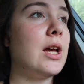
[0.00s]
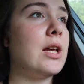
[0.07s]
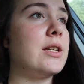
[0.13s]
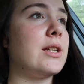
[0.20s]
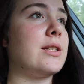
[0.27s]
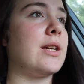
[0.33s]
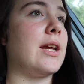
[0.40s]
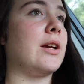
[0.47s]

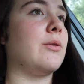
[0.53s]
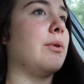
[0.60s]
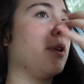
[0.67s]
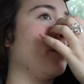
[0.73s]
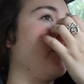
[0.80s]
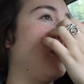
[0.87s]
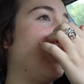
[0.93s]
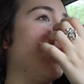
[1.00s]
to take
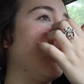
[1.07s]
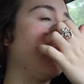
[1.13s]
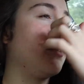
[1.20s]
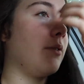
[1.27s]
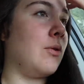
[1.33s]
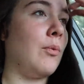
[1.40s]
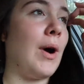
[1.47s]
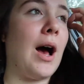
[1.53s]
with me
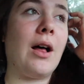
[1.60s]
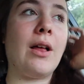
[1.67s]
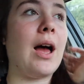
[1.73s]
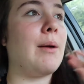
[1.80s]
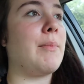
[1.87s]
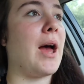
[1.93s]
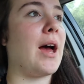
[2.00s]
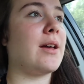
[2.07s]
while
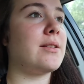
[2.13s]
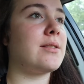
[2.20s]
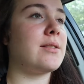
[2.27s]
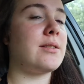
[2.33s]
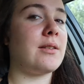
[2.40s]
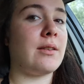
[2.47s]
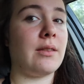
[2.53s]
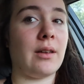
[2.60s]
I'm at
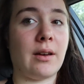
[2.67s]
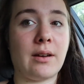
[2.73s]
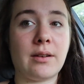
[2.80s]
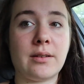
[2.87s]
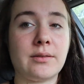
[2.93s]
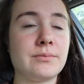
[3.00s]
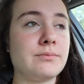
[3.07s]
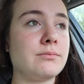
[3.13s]

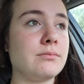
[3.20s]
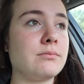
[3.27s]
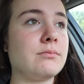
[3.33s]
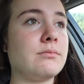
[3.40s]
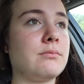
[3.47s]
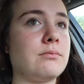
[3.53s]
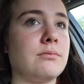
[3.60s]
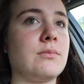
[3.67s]
the
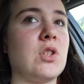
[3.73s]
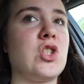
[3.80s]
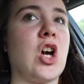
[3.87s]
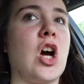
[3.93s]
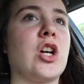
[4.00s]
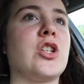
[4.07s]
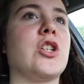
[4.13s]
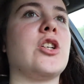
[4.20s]

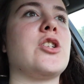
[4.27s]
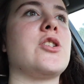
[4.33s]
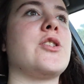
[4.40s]
doctor.